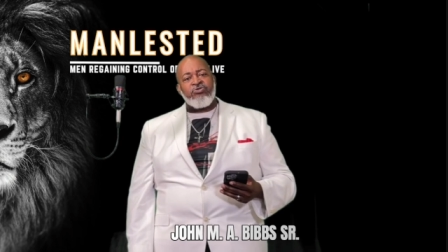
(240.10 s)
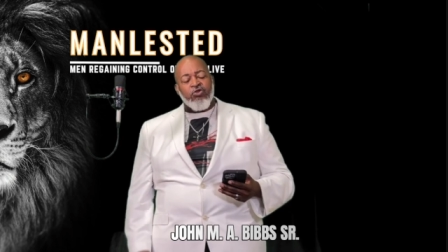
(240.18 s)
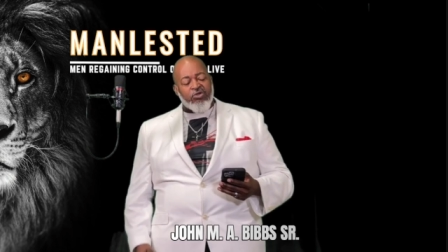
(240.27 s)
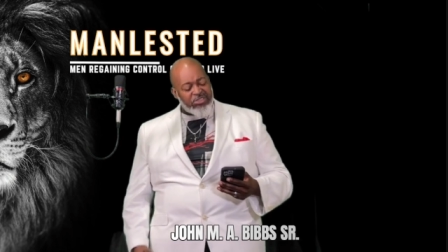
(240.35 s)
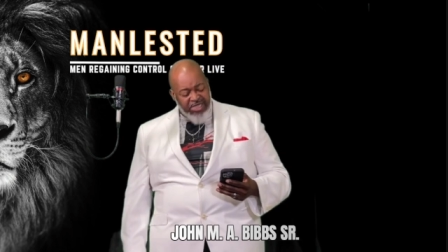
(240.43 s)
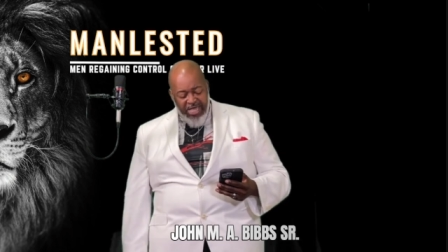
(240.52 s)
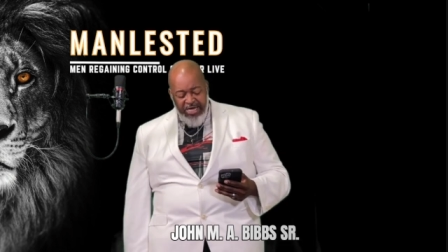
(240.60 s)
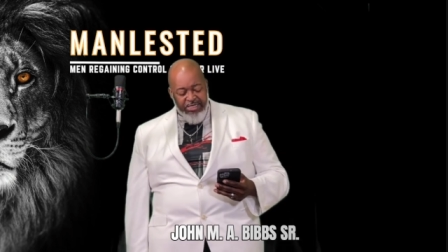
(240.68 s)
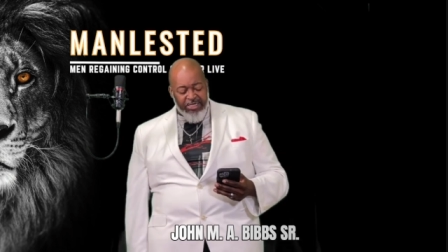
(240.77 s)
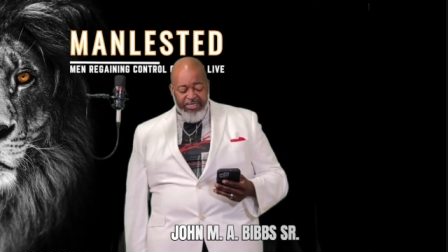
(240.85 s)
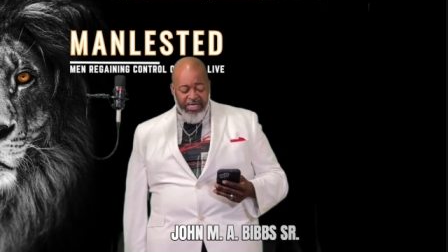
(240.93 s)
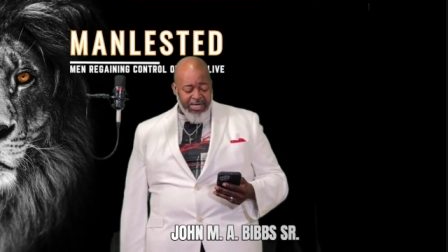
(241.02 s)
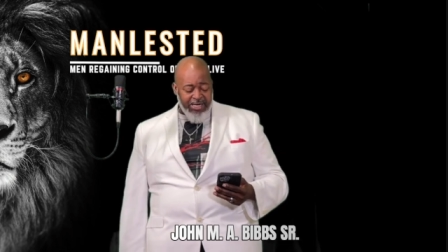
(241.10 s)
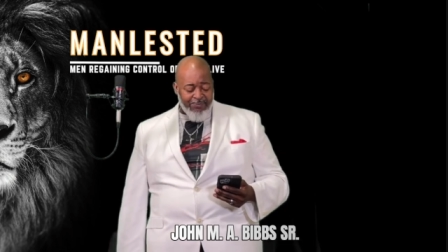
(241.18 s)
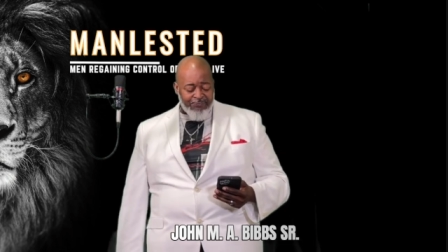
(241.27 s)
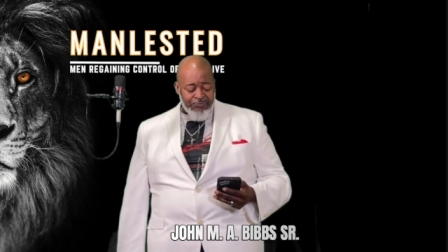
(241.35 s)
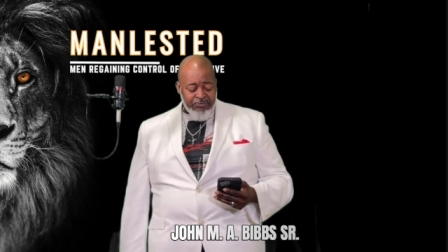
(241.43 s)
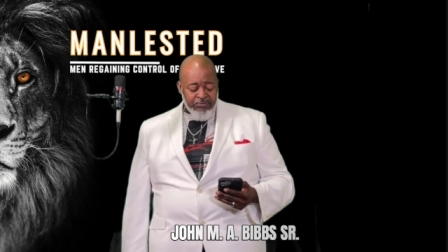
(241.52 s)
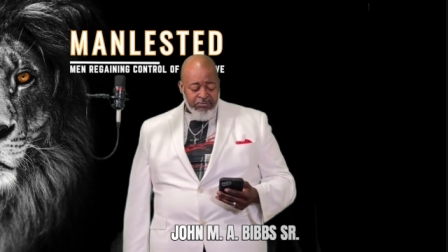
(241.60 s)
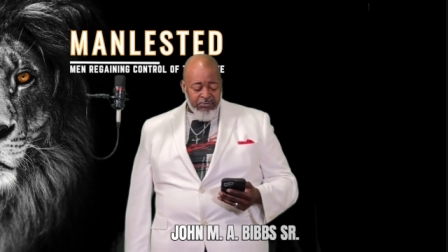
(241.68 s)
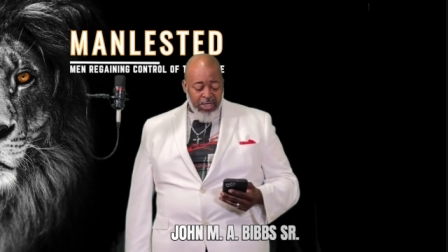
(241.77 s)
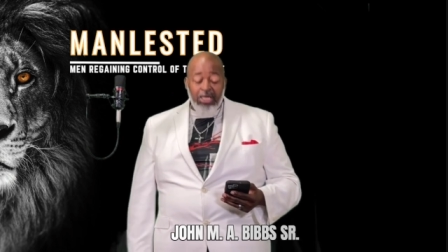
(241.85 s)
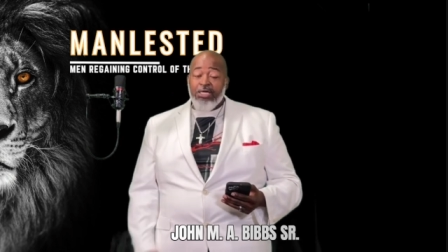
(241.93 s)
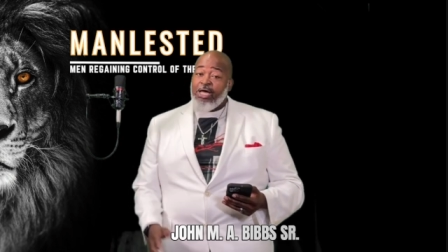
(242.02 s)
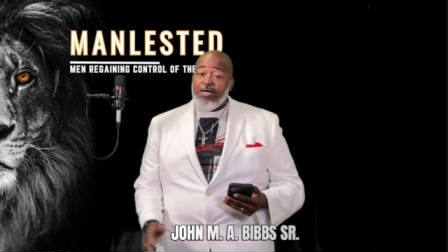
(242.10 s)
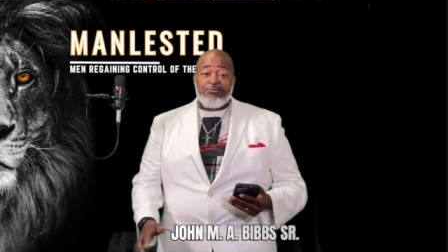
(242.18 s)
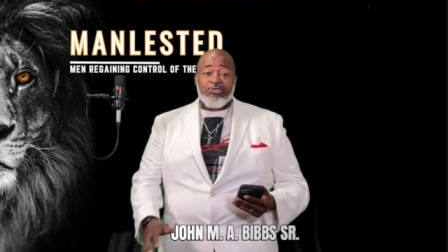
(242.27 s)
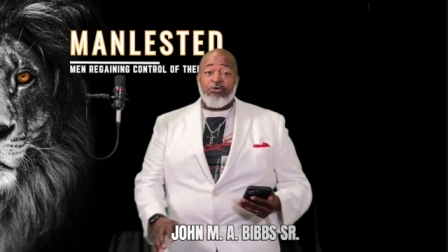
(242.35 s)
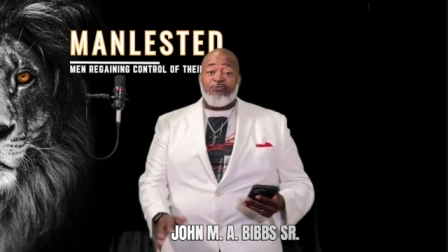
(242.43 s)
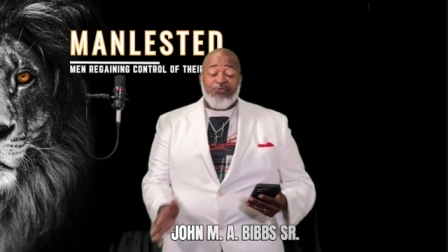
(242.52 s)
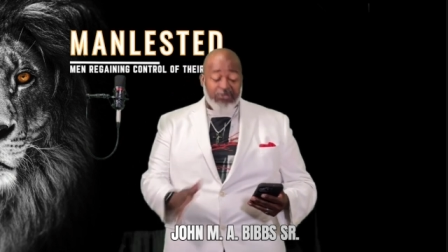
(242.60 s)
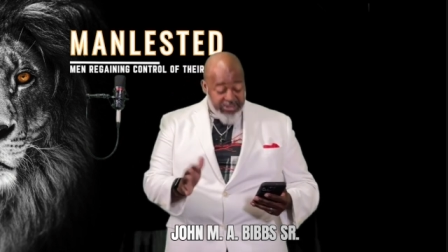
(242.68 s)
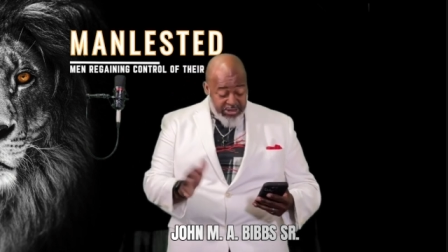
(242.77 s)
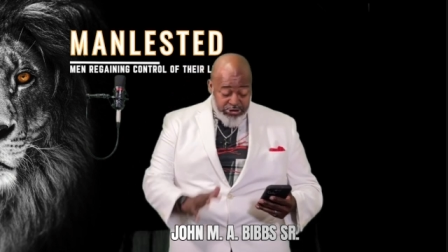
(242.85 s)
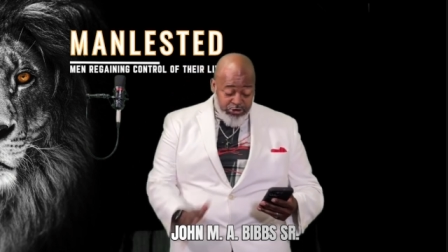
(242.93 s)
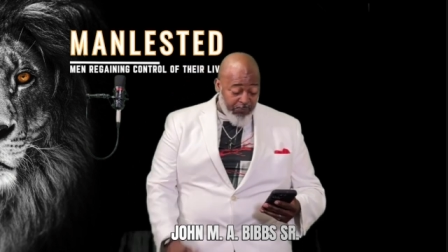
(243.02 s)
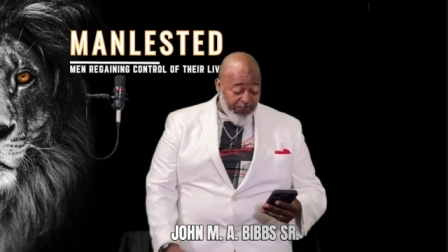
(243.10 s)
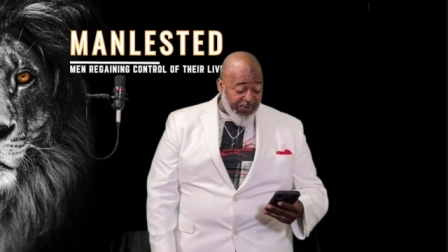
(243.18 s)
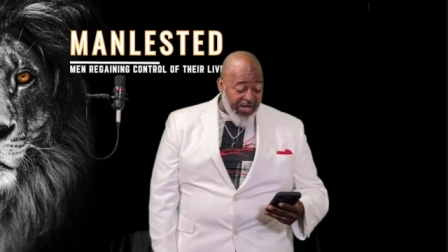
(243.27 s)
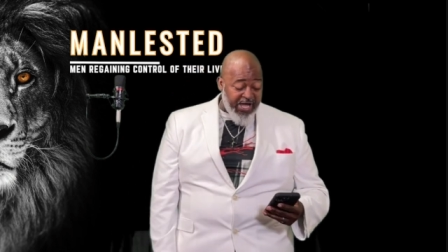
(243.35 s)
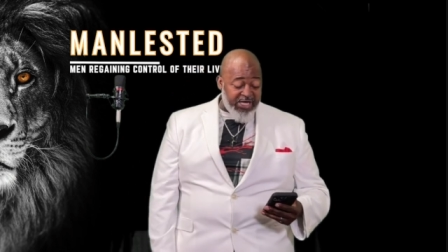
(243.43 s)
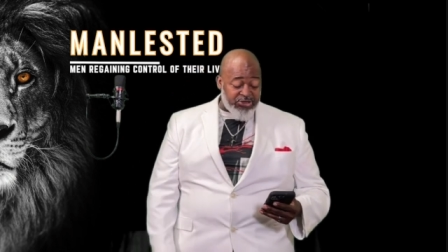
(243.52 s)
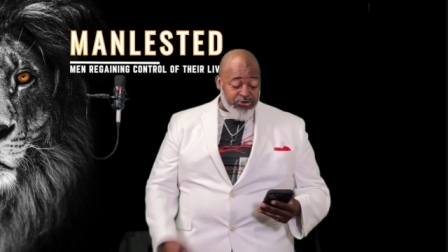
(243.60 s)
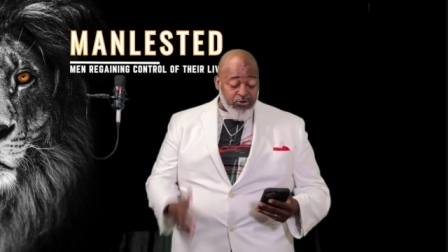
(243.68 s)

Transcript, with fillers: You can take it again. He left you, forget your past.